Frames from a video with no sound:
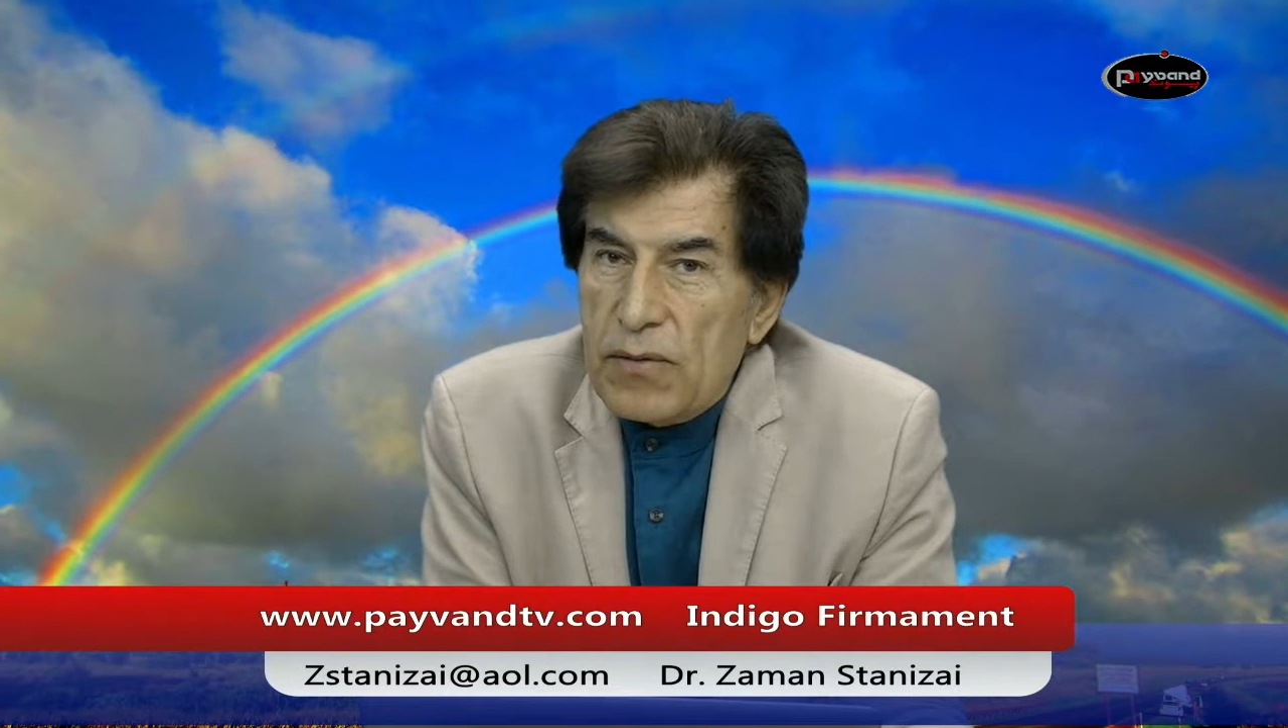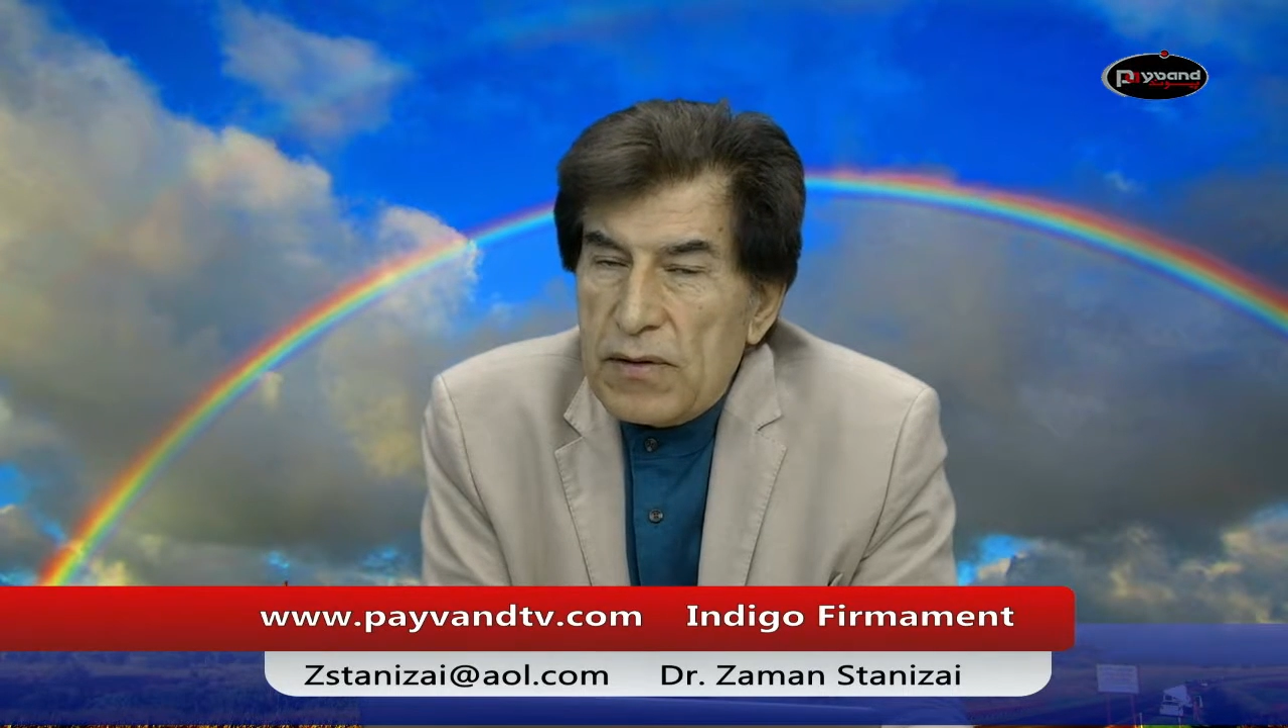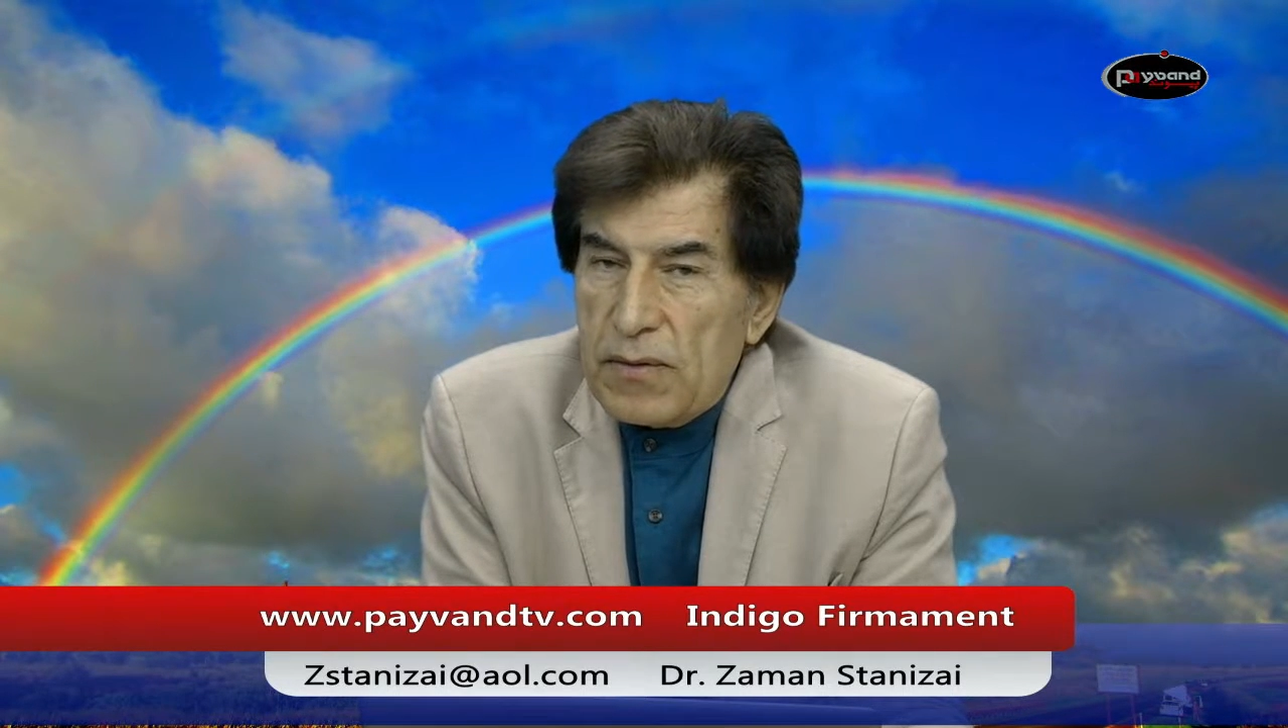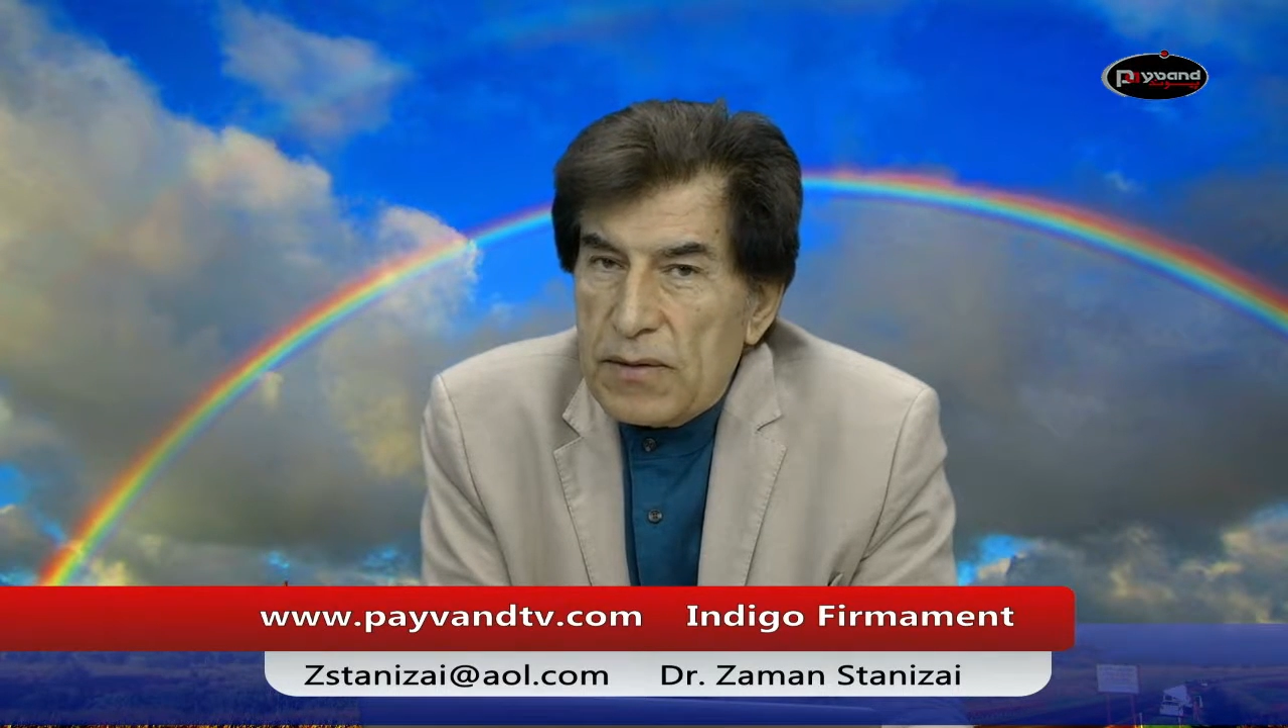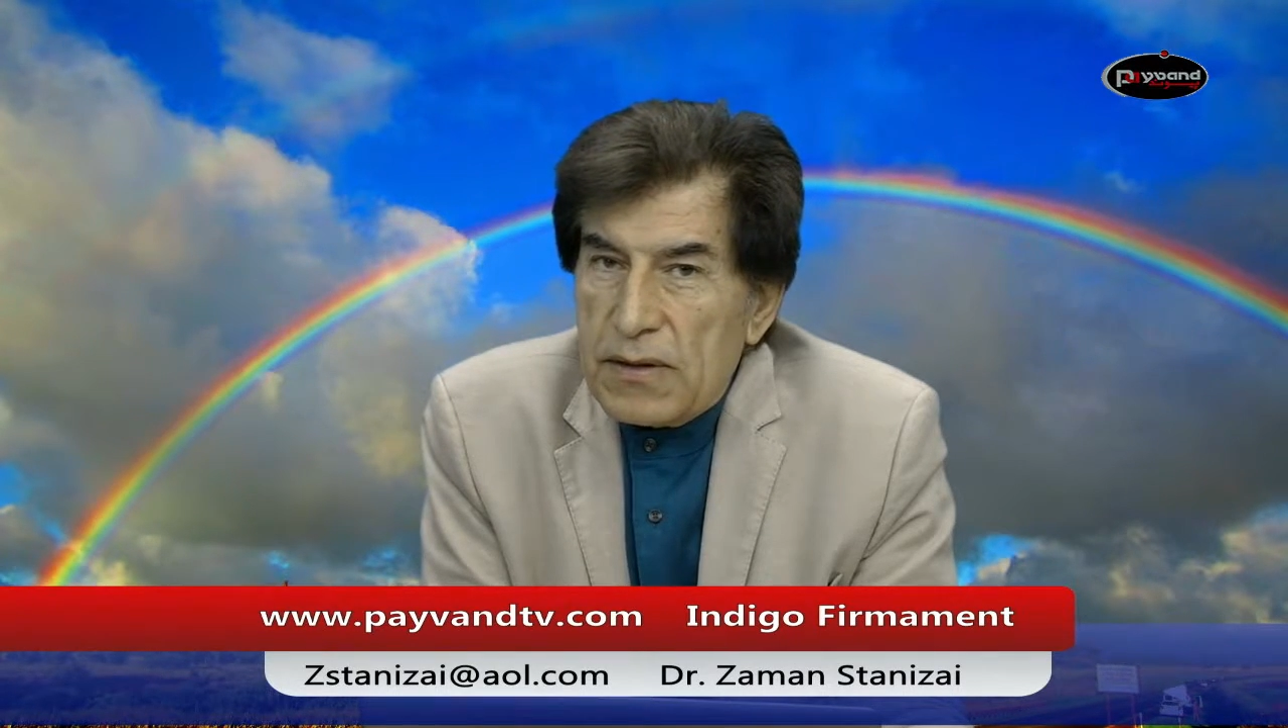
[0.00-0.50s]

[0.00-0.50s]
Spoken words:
Muslim